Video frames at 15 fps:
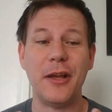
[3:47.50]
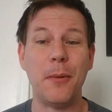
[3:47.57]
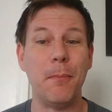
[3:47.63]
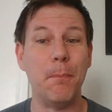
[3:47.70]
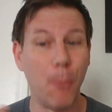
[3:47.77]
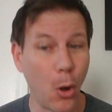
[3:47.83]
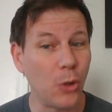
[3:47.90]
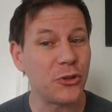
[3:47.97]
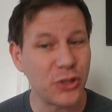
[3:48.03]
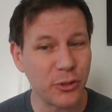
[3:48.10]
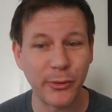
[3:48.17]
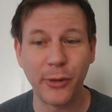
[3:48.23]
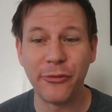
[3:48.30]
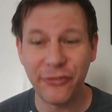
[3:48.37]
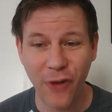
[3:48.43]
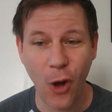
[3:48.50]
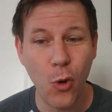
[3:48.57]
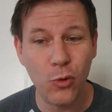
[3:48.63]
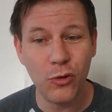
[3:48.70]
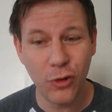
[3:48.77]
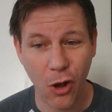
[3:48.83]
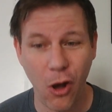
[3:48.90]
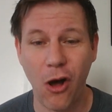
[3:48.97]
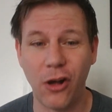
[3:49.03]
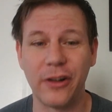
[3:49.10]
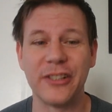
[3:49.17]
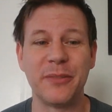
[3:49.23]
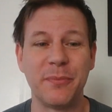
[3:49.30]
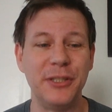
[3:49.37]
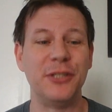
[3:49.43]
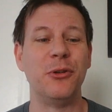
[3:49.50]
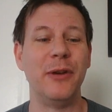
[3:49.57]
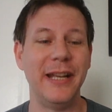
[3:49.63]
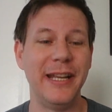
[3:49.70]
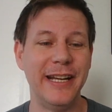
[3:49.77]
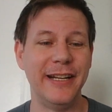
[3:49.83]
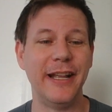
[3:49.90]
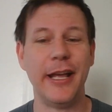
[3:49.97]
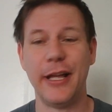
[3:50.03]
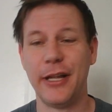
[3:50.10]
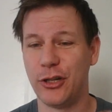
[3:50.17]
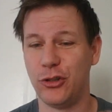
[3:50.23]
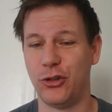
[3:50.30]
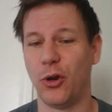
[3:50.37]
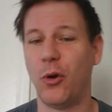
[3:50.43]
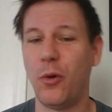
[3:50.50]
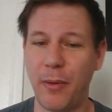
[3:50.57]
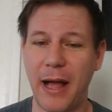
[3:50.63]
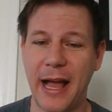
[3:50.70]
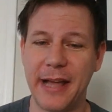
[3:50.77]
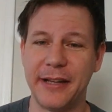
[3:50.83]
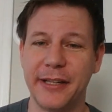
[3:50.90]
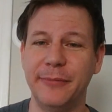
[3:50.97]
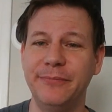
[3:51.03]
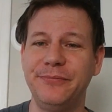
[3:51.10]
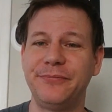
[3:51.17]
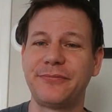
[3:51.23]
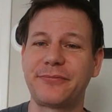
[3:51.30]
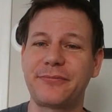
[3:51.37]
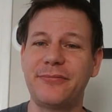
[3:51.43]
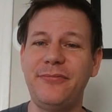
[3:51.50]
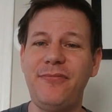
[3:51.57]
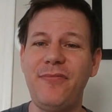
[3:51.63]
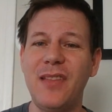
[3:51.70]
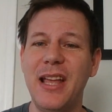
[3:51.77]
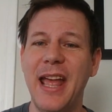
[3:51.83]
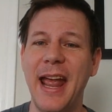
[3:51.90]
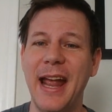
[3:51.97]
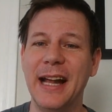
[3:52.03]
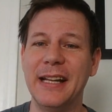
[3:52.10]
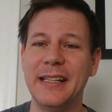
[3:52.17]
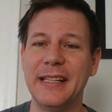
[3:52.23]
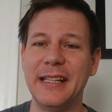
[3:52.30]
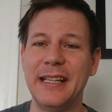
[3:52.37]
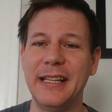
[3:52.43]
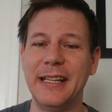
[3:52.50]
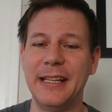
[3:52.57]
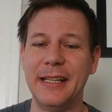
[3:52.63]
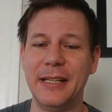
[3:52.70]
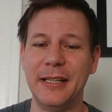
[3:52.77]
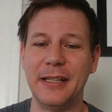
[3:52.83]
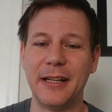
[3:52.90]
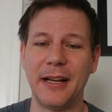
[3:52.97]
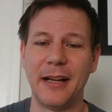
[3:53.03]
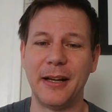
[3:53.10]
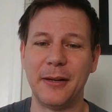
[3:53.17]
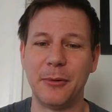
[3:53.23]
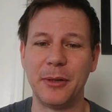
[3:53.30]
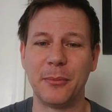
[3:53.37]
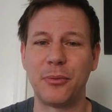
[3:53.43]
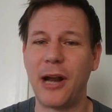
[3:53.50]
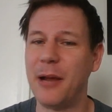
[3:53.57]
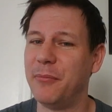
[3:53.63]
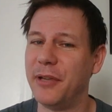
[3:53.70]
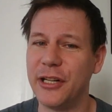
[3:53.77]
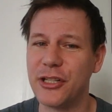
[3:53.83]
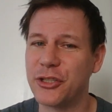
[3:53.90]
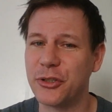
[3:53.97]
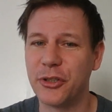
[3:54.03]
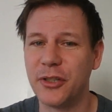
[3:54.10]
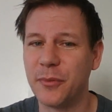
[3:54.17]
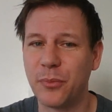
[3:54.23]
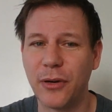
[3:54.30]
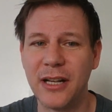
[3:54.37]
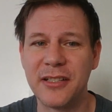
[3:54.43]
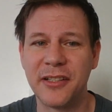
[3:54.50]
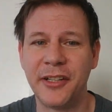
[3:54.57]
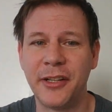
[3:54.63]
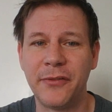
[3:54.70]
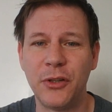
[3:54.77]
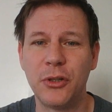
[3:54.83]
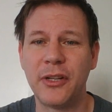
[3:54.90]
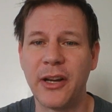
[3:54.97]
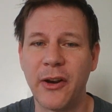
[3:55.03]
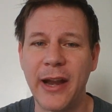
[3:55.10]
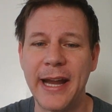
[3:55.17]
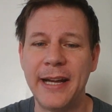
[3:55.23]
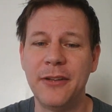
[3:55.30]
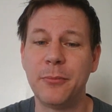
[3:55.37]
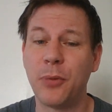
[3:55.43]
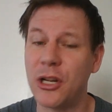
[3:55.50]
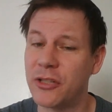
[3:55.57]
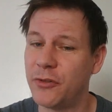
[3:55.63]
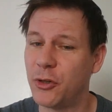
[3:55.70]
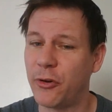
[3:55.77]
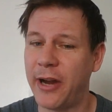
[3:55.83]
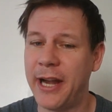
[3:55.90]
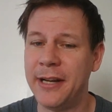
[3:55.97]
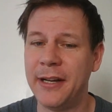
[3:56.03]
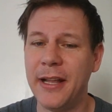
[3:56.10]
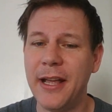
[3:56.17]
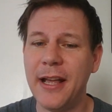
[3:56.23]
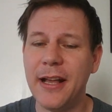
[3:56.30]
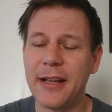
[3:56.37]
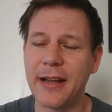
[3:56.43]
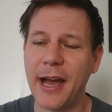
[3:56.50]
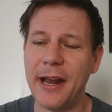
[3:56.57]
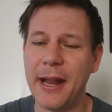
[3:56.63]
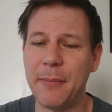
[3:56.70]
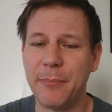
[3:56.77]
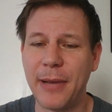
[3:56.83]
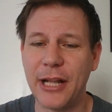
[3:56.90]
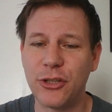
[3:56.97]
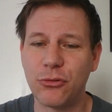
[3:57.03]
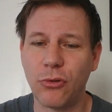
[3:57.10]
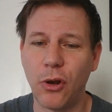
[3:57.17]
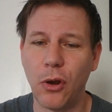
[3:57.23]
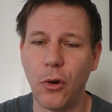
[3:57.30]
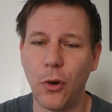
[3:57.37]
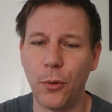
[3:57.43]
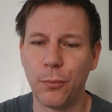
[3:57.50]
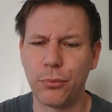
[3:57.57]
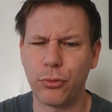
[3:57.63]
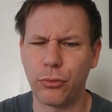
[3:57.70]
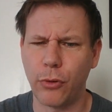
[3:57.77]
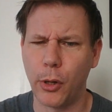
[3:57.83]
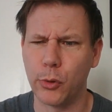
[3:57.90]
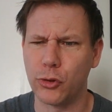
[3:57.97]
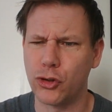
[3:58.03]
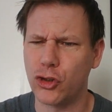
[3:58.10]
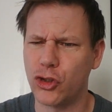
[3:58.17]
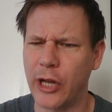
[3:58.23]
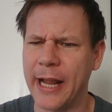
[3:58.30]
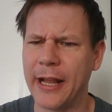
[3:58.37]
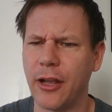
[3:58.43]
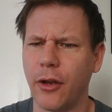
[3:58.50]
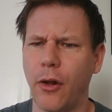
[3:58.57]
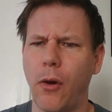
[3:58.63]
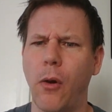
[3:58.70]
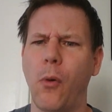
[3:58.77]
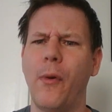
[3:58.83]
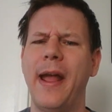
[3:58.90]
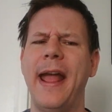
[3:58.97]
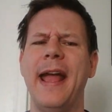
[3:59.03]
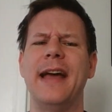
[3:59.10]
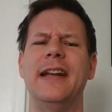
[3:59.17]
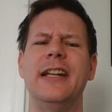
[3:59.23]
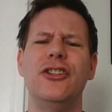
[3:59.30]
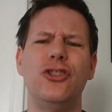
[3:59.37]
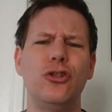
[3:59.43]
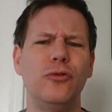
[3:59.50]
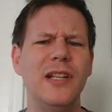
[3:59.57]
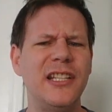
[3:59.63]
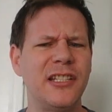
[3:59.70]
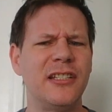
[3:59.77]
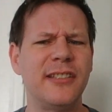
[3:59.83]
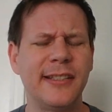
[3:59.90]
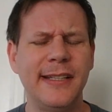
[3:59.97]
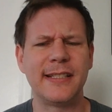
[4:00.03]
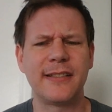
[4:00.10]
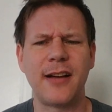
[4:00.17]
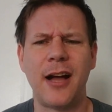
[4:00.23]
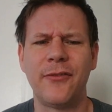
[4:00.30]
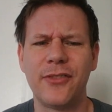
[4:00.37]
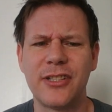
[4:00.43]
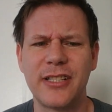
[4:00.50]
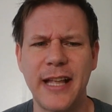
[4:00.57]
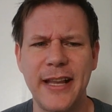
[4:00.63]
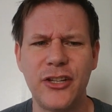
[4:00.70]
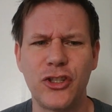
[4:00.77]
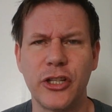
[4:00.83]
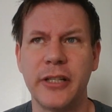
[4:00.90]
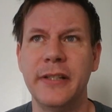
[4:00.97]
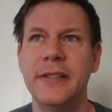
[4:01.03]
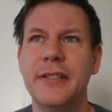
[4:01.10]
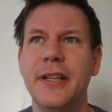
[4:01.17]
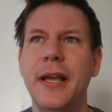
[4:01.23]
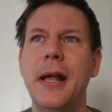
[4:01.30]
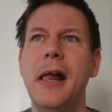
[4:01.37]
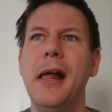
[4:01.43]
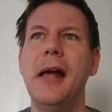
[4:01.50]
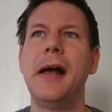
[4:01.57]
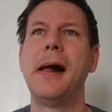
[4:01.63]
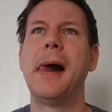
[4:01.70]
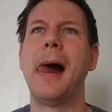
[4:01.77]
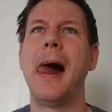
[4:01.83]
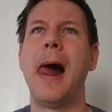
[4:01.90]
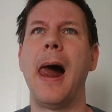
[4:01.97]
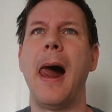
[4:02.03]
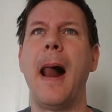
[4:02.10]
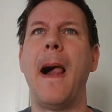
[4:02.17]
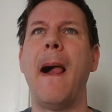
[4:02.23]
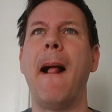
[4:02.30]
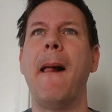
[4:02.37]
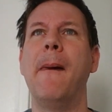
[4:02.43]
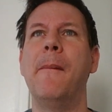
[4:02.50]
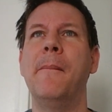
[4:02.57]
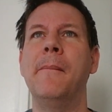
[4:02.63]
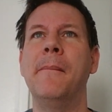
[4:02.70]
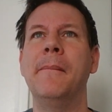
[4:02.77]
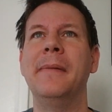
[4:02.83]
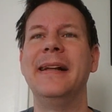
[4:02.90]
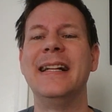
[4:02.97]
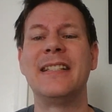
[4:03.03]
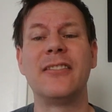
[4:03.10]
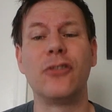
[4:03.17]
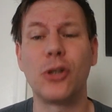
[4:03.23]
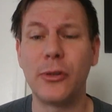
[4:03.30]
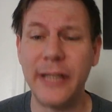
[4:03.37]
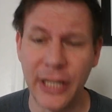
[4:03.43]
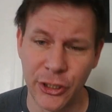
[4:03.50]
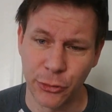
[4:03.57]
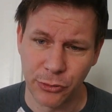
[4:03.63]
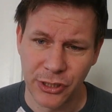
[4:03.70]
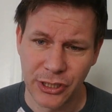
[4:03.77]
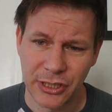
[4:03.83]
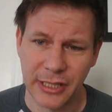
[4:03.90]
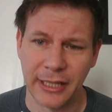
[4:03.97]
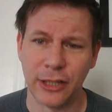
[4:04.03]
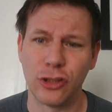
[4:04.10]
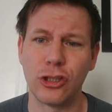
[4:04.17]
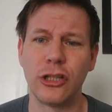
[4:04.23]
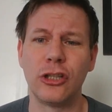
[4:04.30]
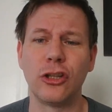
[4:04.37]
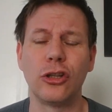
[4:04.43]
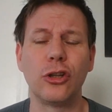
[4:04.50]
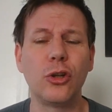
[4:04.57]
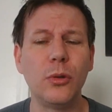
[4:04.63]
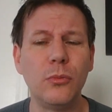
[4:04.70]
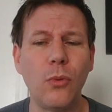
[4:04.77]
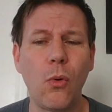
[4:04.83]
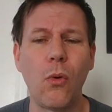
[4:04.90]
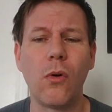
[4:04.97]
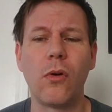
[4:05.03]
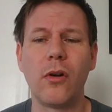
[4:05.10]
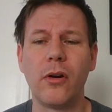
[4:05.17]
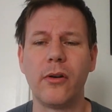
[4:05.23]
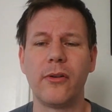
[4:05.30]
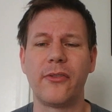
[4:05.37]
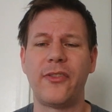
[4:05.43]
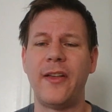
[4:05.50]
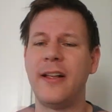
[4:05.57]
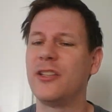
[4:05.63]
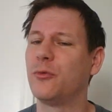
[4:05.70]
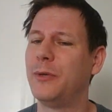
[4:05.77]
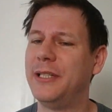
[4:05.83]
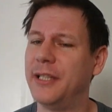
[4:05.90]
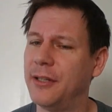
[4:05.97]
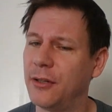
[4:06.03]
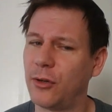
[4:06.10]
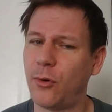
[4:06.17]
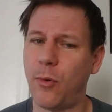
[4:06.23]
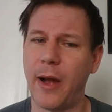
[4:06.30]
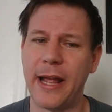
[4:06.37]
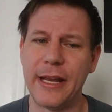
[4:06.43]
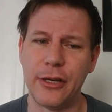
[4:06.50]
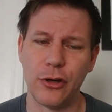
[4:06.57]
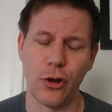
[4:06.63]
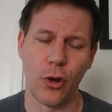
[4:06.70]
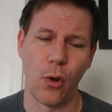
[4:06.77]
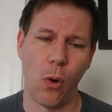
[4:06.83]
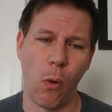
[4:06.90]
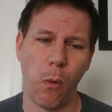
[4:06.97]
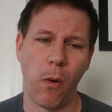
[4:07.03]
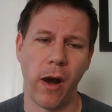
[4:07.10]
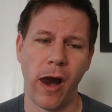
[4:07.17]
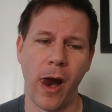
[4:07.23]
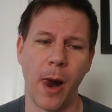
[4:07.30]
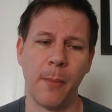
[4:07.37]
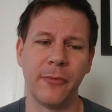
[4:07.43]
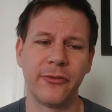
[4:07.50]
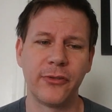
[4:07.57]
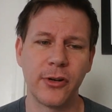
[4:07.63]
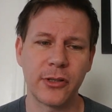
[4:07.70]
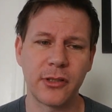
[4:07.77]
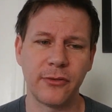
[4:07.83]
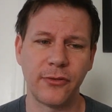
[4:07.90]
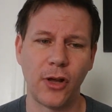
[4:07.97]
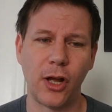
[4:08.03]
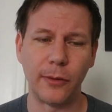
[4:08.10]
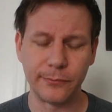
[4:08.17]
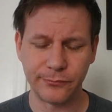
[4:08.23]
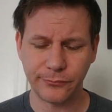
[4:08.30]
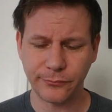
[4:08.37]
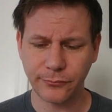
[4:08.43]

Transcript: multiple phone calls between Joe Biden and the prime minister, the president of Ukraine, a guy named Poroshenko. And as you listen to conversations, it's a little interesting. There's a little more things we didn't quite know. First of all,